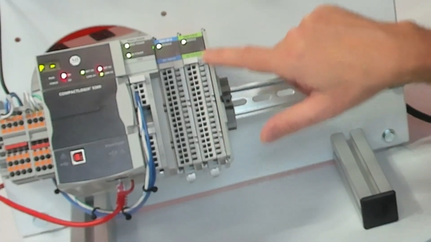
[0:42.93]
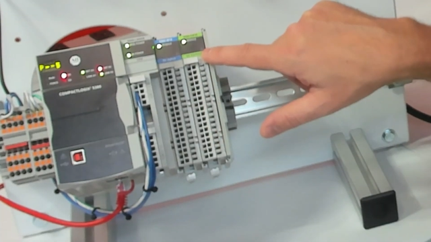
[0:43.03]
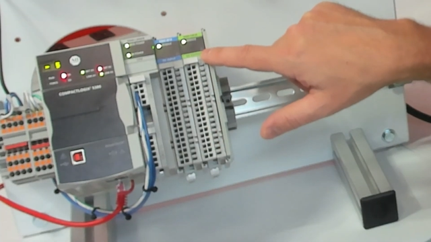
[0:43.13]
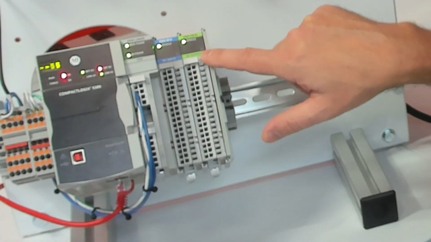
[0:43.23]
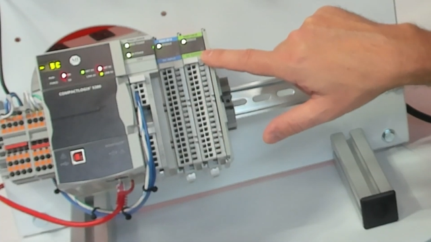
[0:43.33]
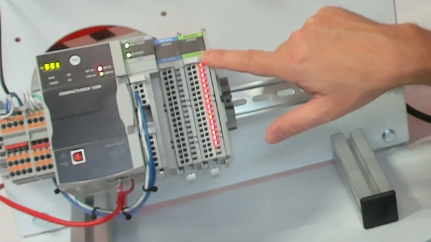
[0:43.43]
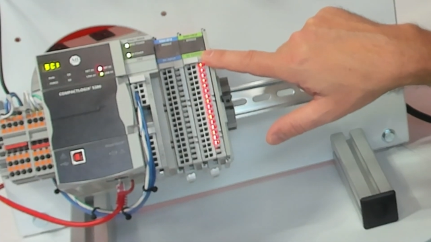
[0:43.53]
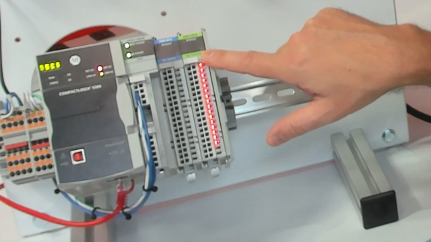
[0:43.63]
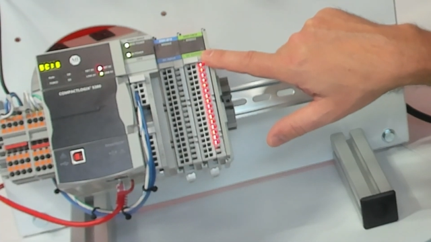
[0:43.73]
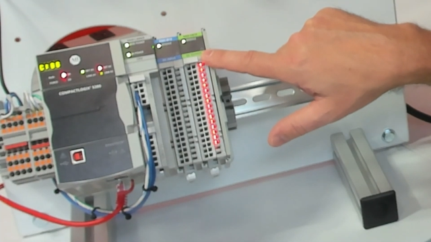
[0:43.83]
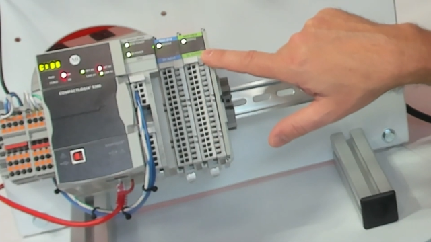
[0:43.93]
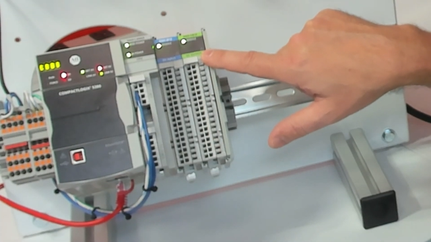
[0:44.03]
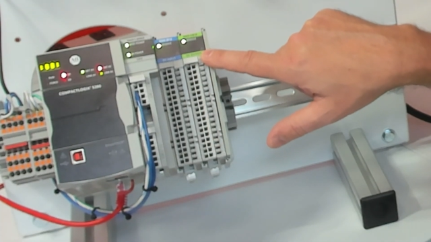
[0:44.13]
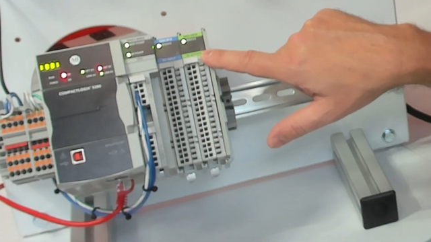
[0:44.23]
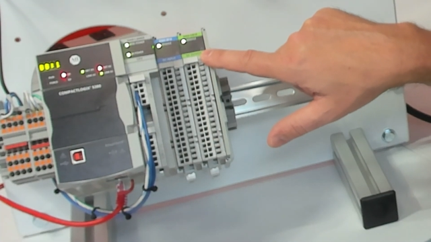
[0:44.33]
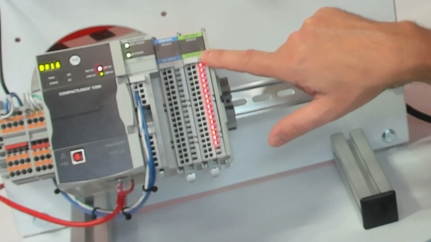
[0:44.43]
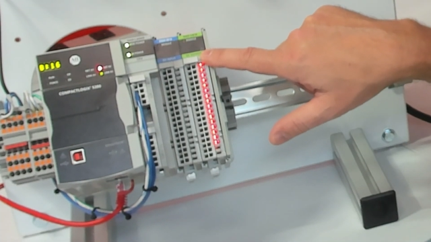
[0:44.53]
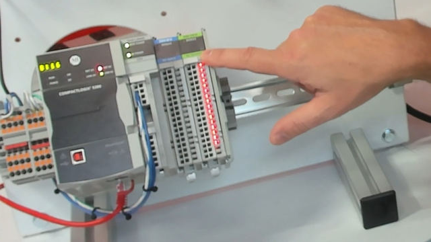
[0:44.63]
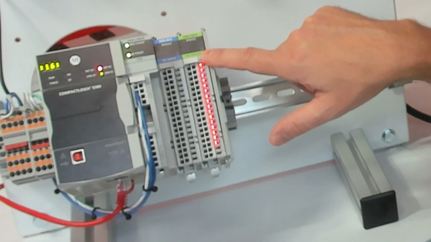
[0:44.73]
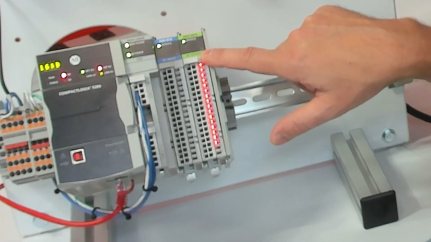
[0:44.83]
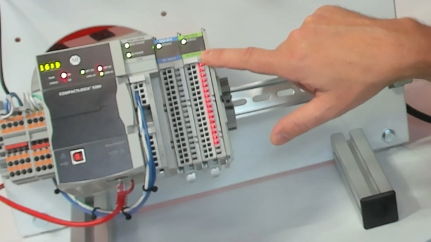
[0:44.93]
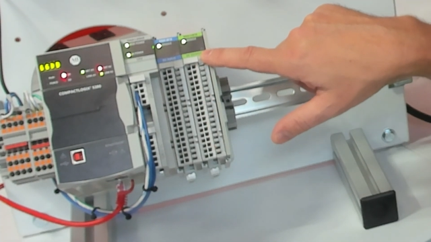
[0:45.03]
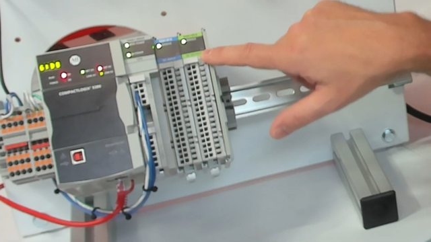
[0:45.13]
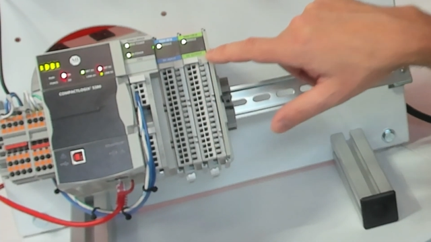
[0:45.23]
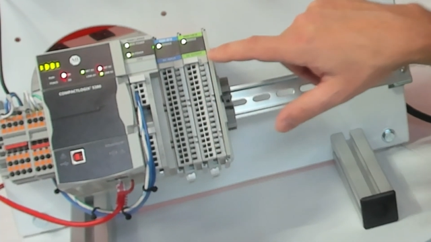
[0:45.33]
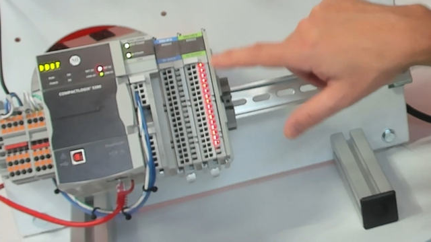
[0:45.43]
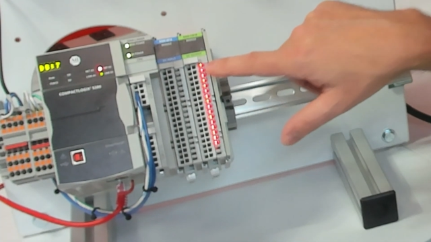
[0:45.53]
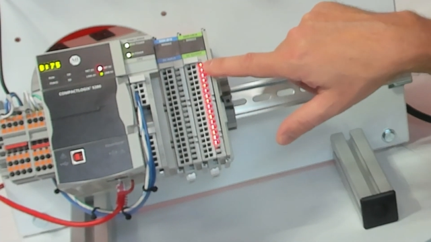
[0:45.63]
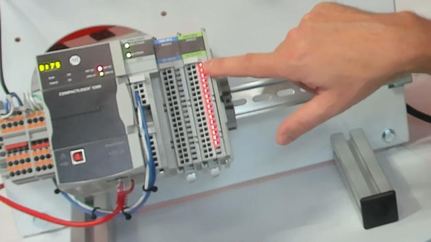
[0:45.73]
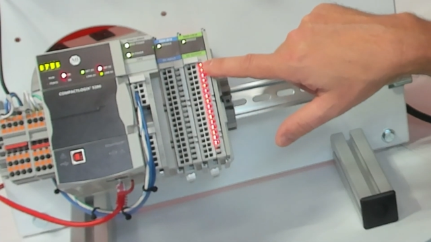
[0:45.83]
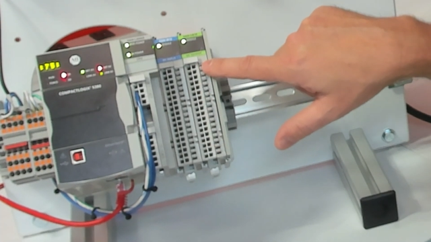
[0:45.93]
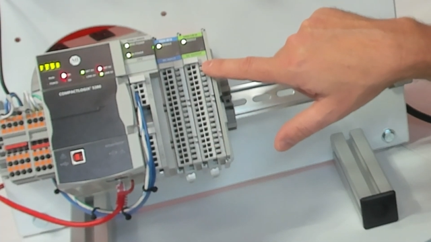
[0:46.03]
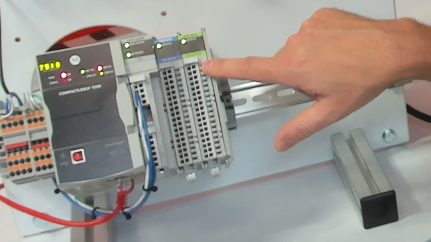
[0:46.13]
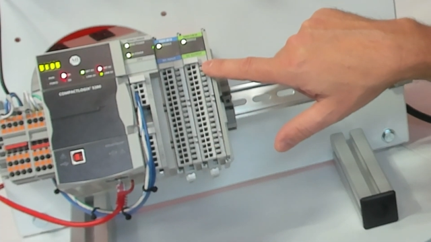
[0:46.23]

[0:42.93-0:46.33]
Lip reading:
No face is visible, so there are no lips to read.